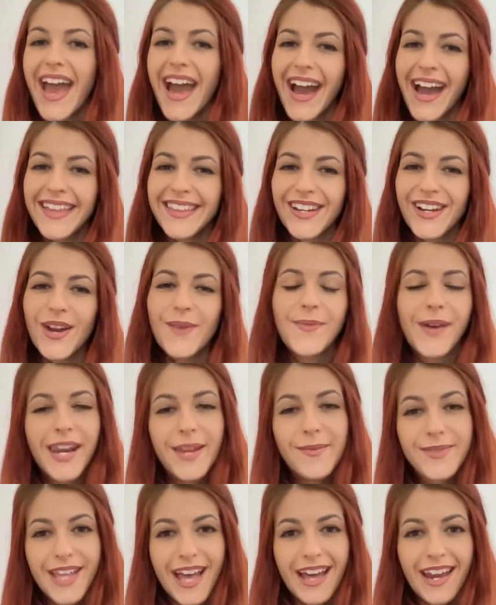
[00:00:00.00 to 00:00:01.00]
Hi there, my
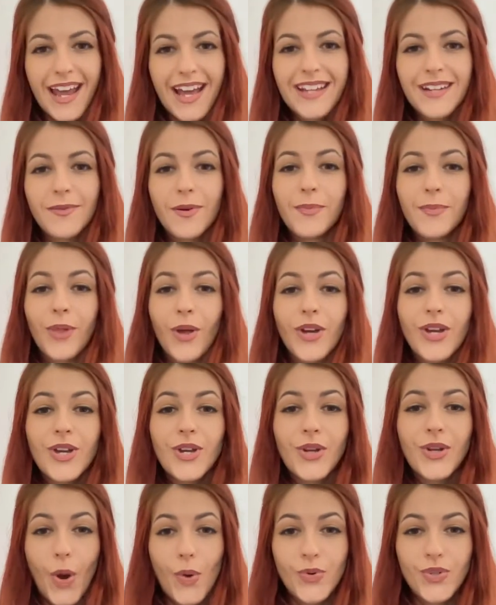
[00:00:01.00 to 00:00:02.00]
name is Anna and I'm a
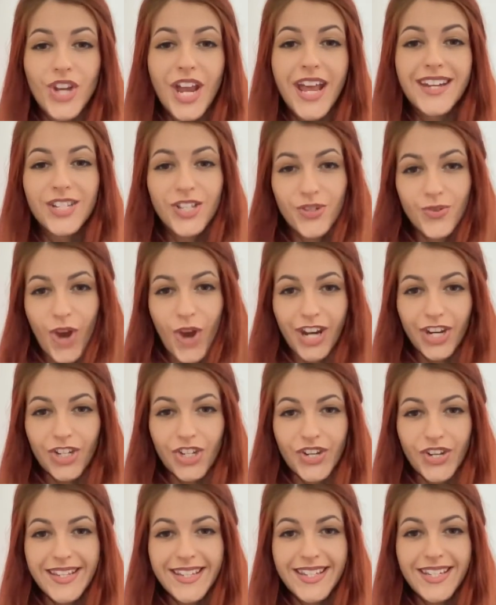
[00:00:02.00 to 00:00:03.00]
blogging coach and
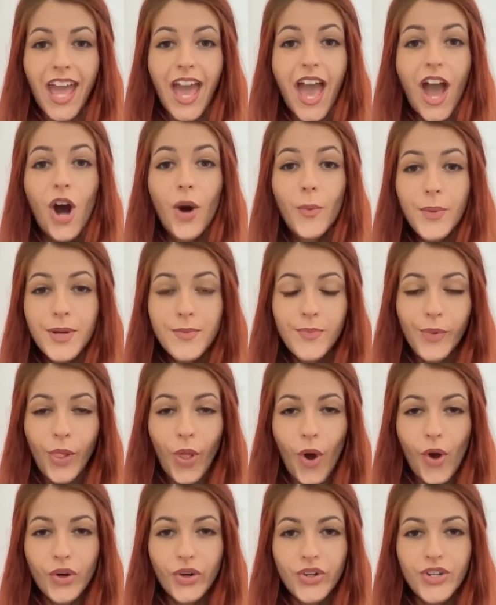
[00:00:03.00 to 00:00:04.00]
strategist, helping
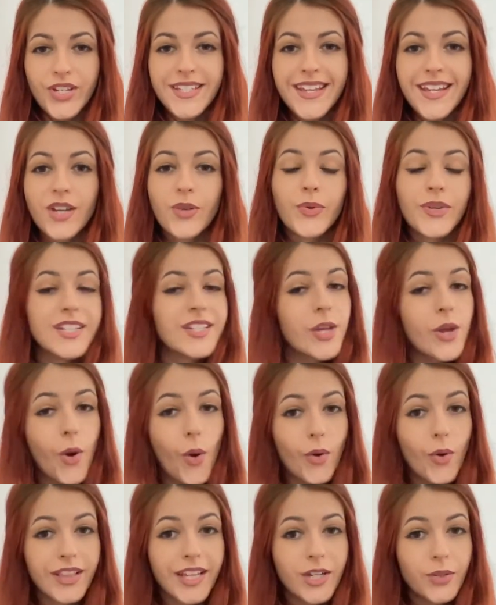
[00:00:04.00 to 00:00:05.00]
bloggers increase their
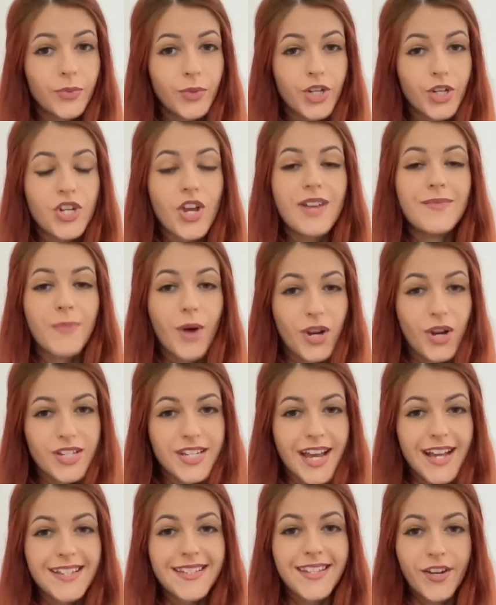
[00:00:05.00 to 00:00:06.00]
online reach and
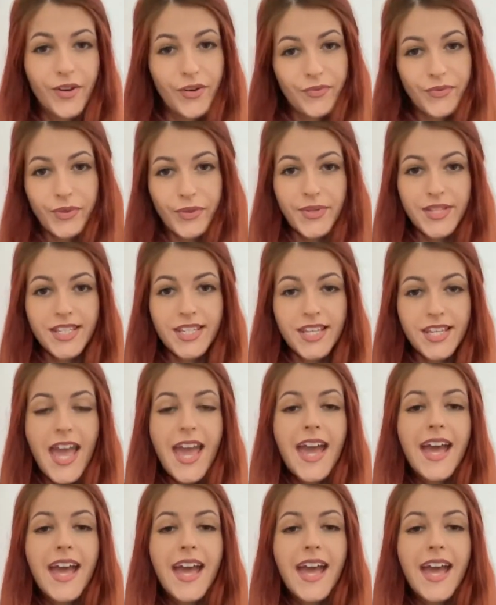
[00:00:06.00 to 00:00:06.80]
monetize their influence.